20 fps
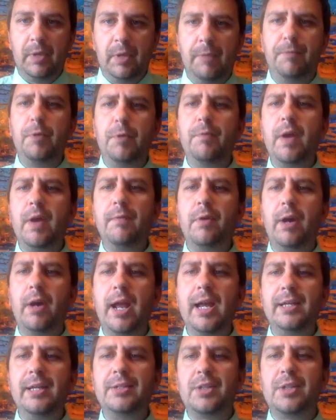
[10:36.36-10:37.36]
If you've ever
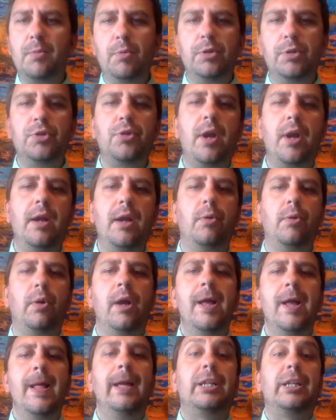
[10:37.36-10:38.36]
had someone try
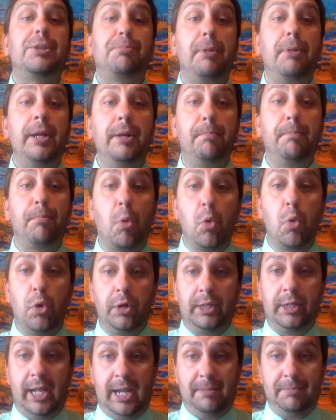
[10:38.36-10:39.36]
to explain a
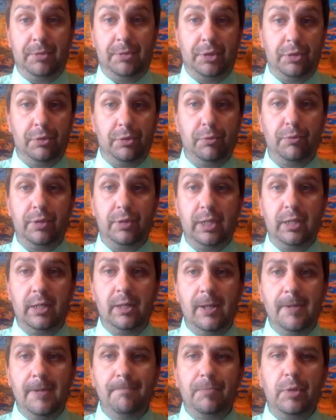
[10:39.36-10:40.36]
board game to you, then
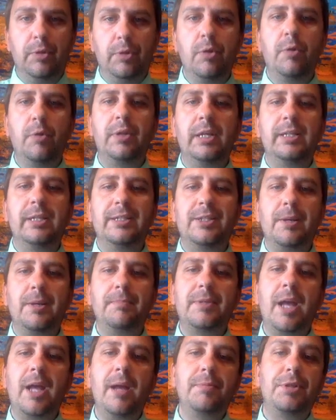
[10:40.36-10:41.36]
you know that
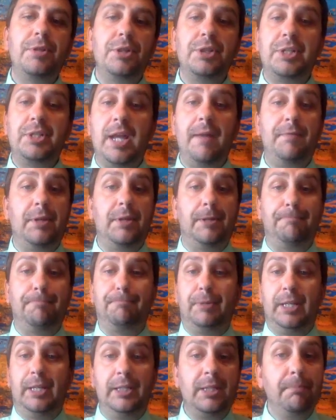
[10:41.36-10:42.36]
sometimes you just have to
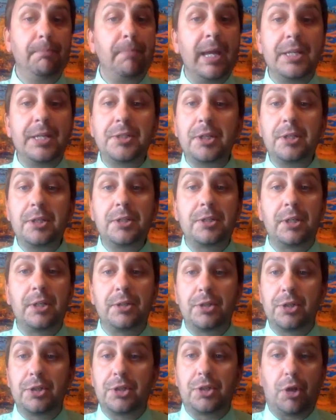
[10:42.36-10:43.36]
get the basics
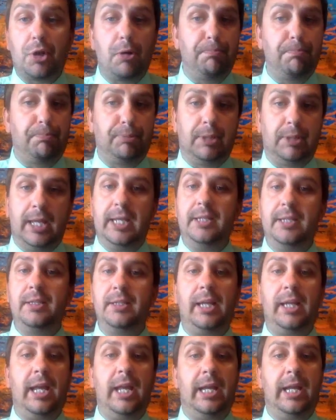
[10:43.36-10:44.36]
and just start playing
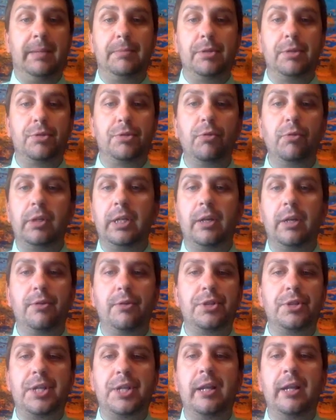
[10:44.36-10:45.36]
the game to truly
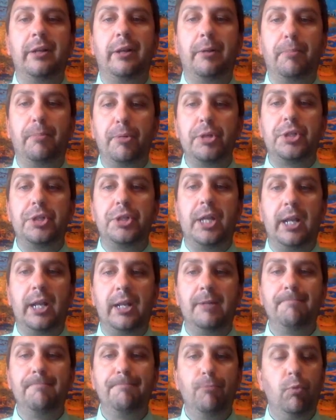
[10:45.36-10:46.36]
understand and appreciate
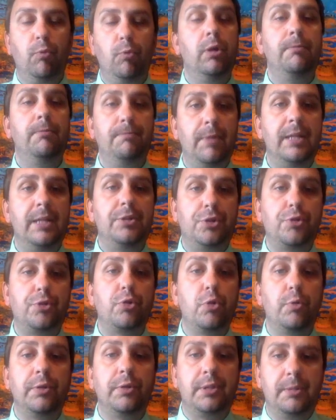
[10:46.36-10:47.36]
it. Well, that's
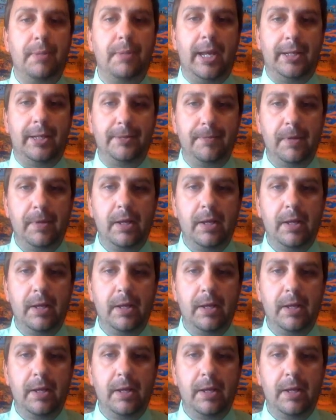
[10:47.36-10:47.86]
true with debate.